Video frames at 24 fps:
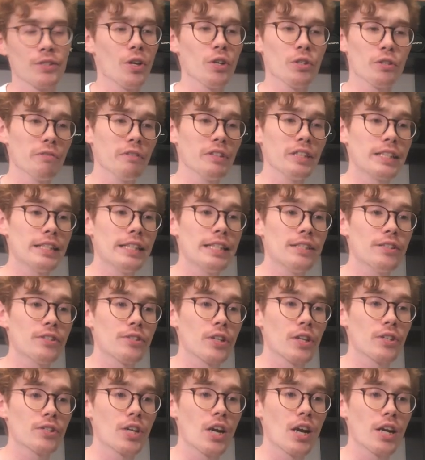all you really need to
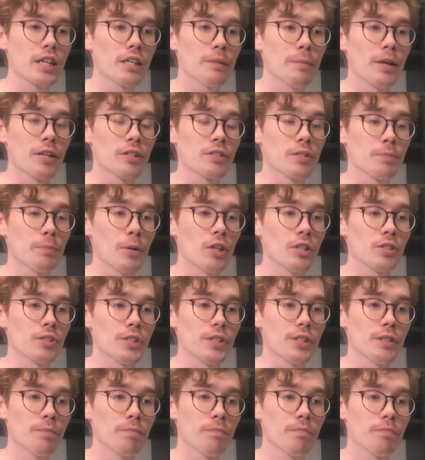start talking about topology.